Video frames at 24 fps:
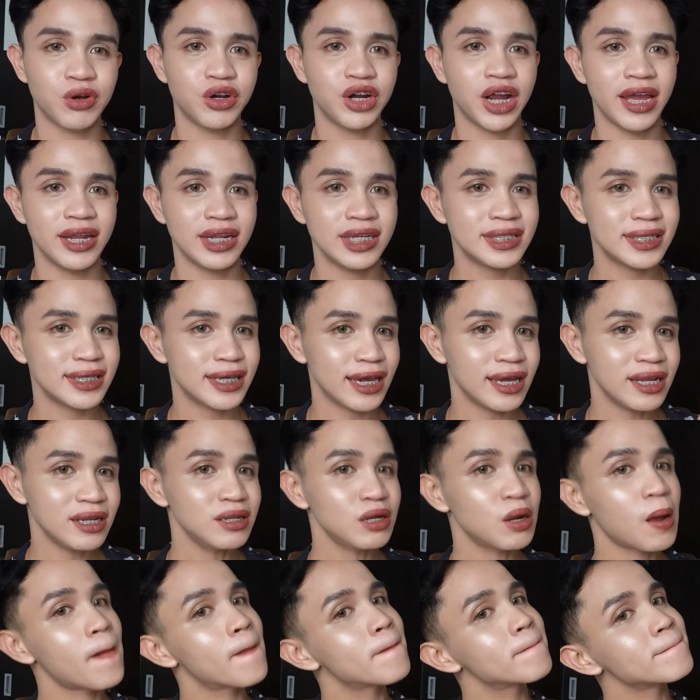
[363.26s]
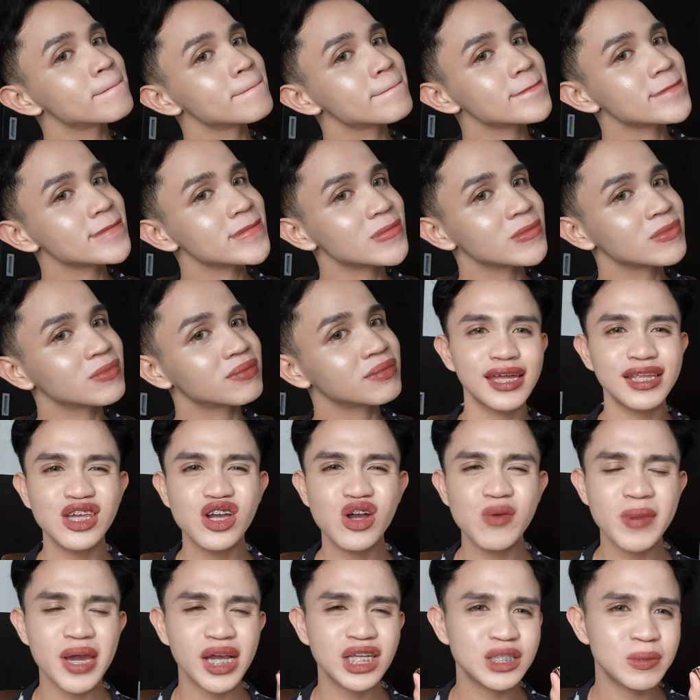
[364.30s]
for morena skin.
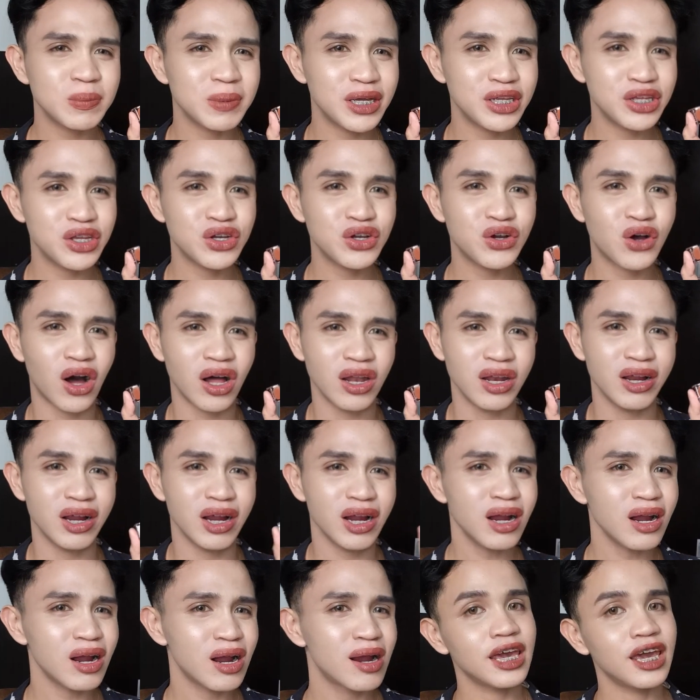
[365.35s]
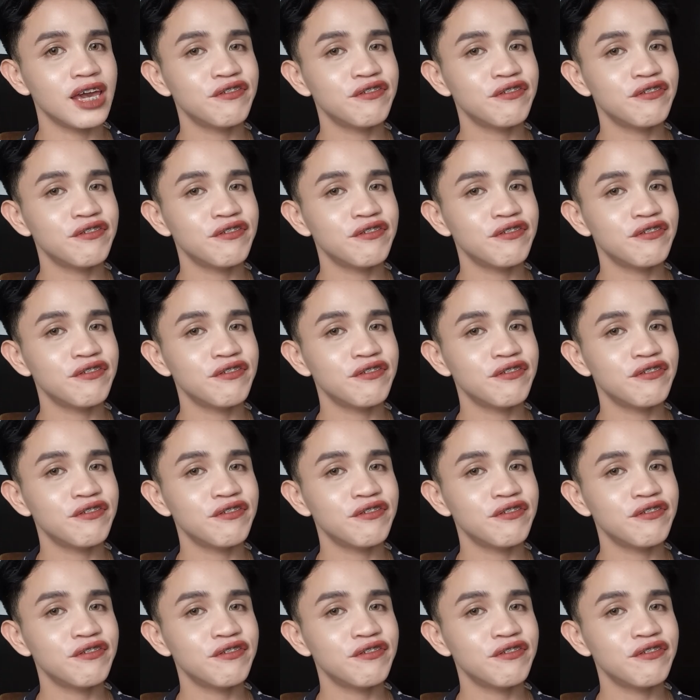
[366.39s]
Hindi ko ma-explain yung color.